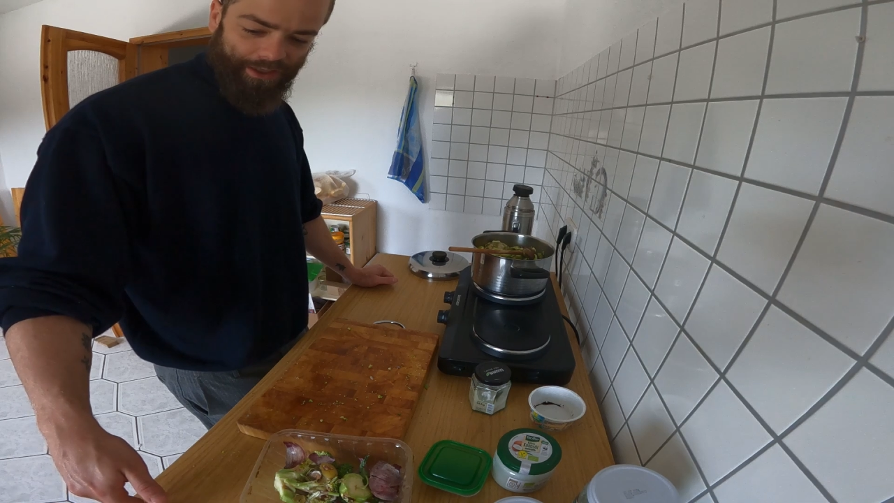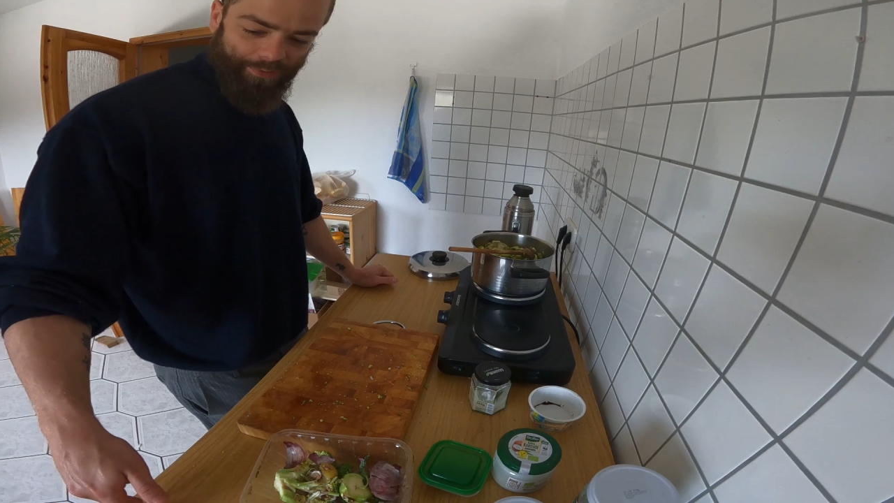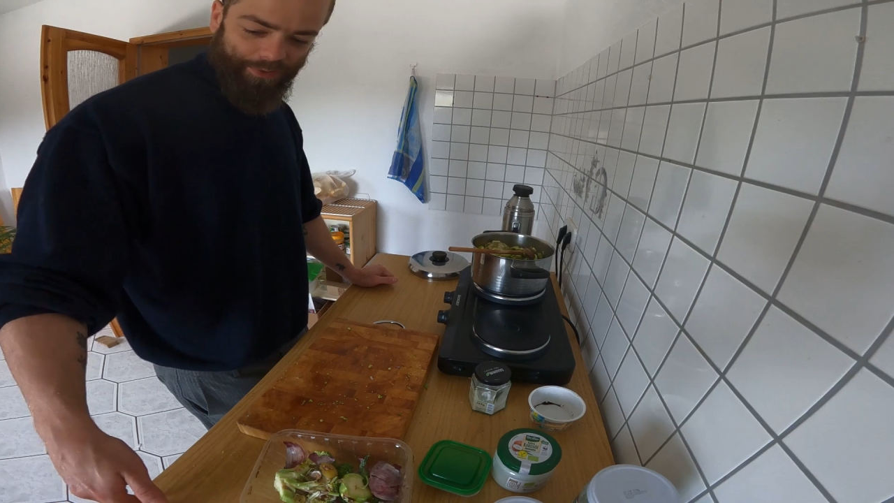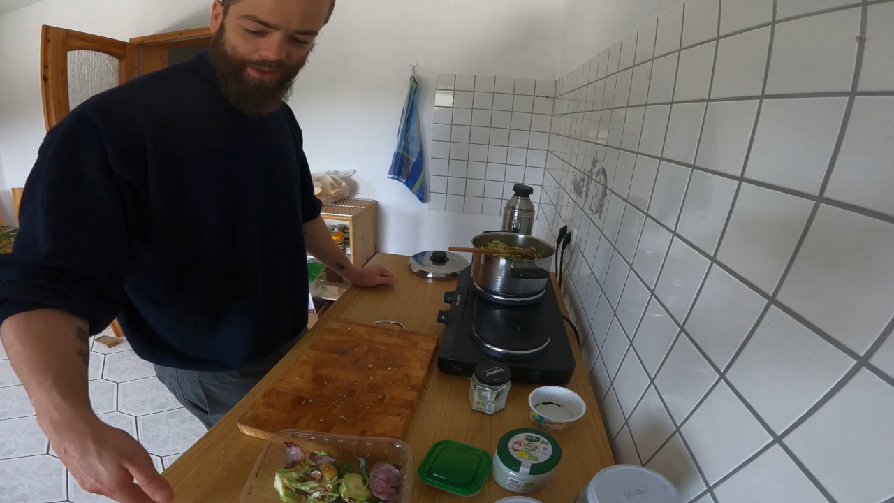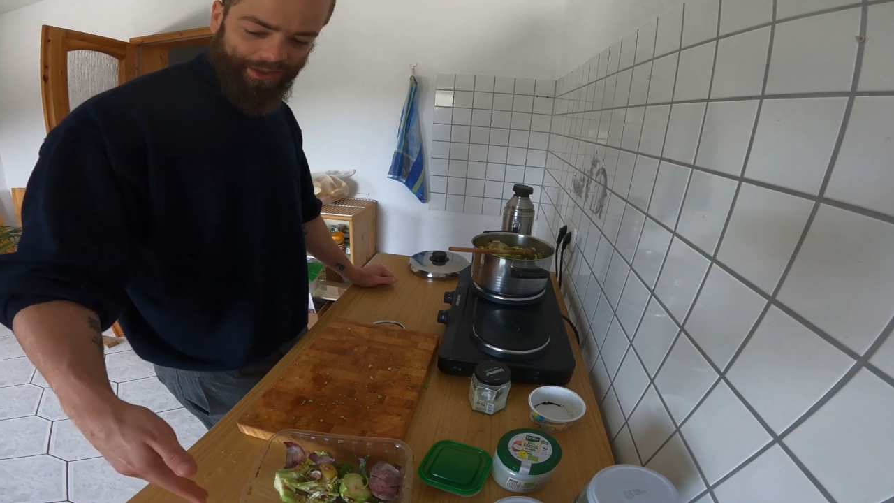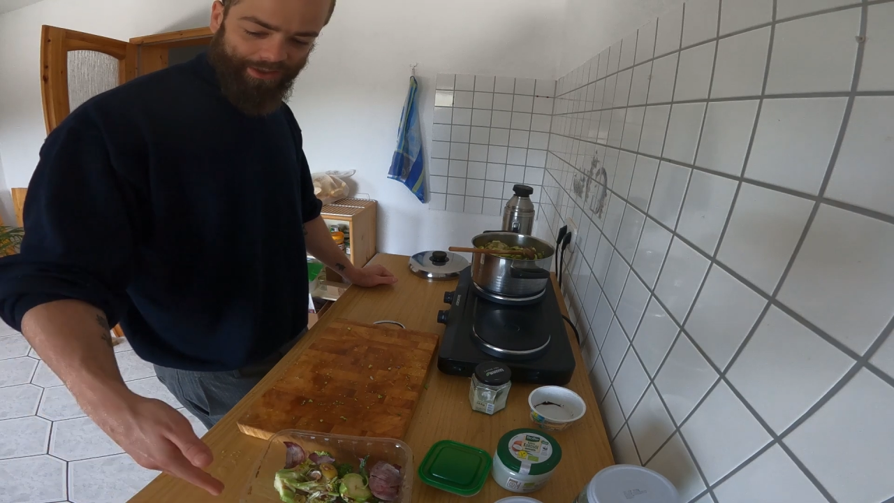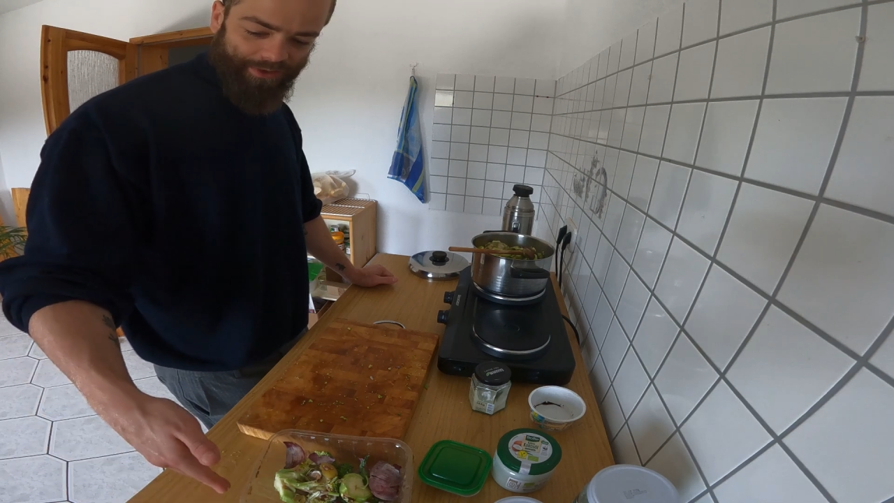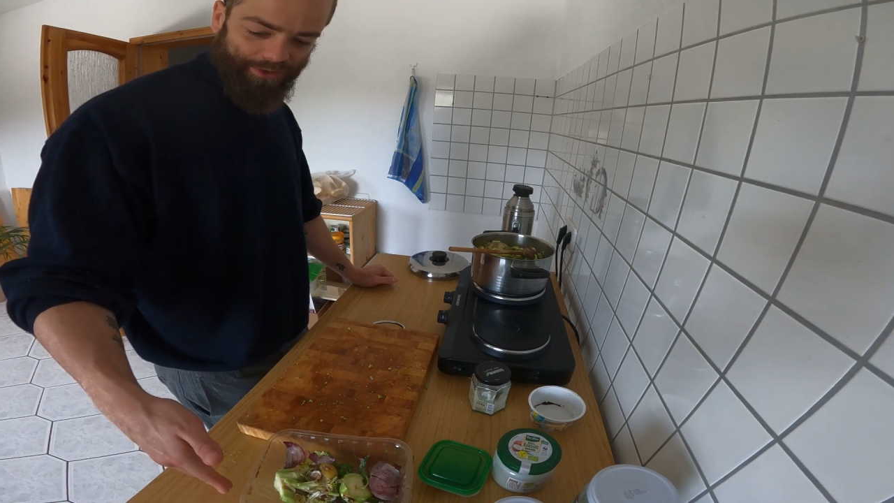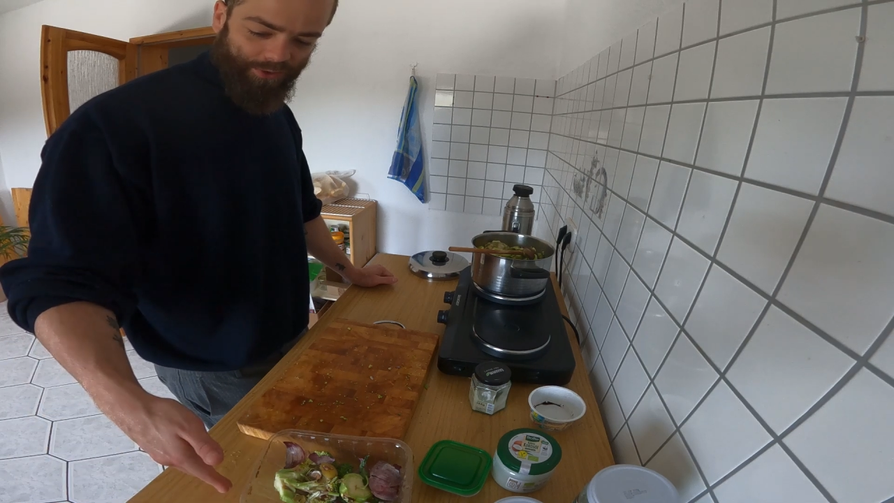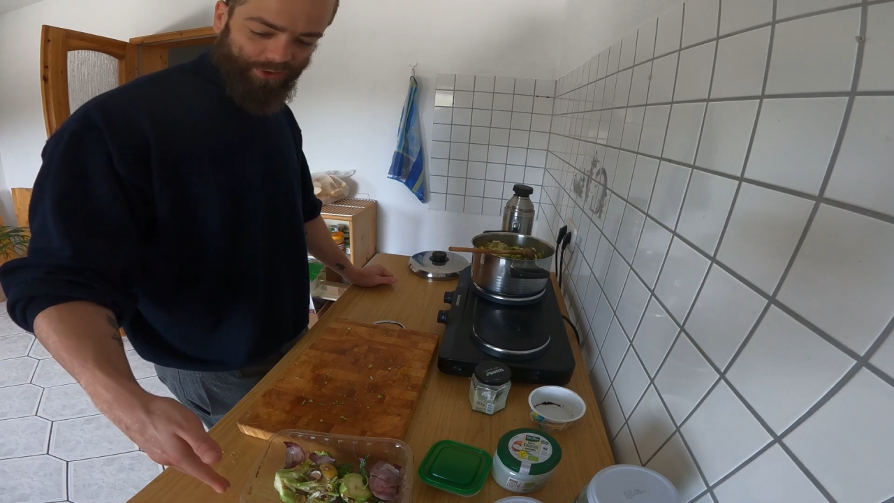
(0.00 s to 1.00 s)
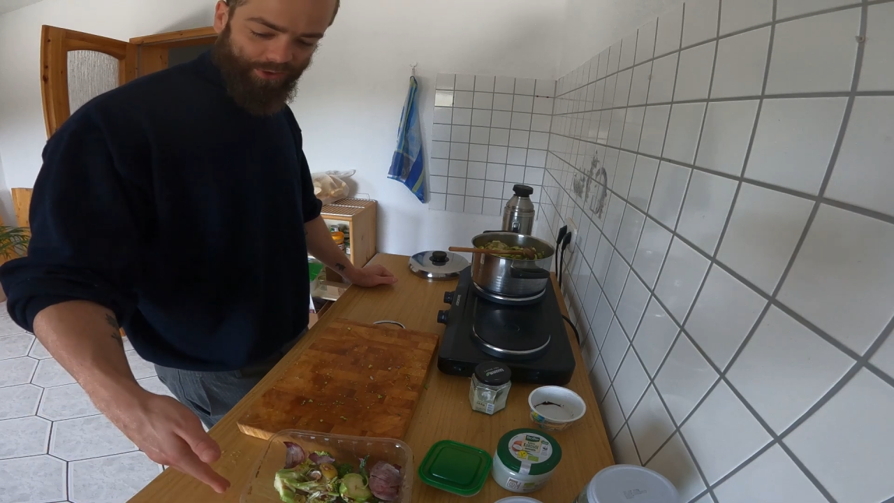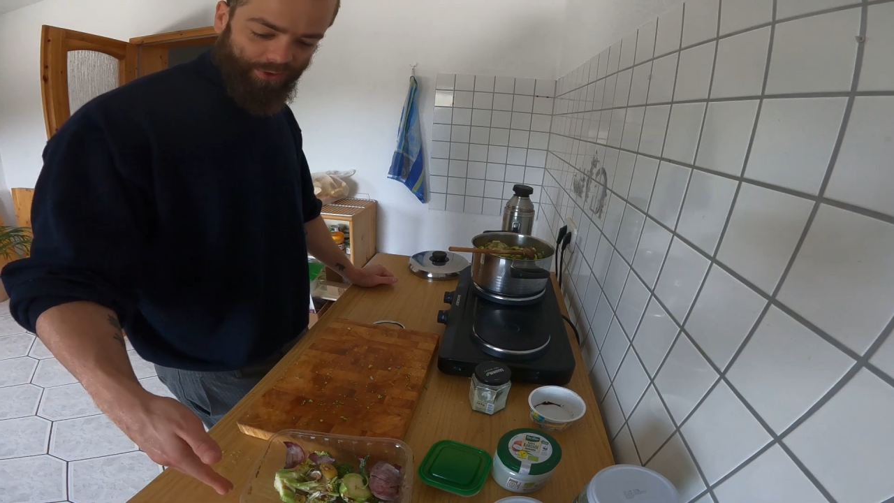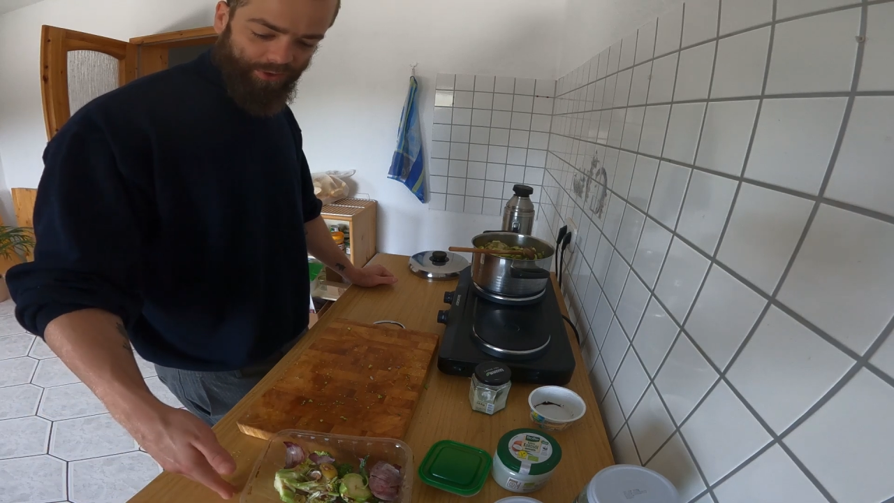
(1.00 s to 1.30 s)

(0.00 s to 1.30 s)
i would like to just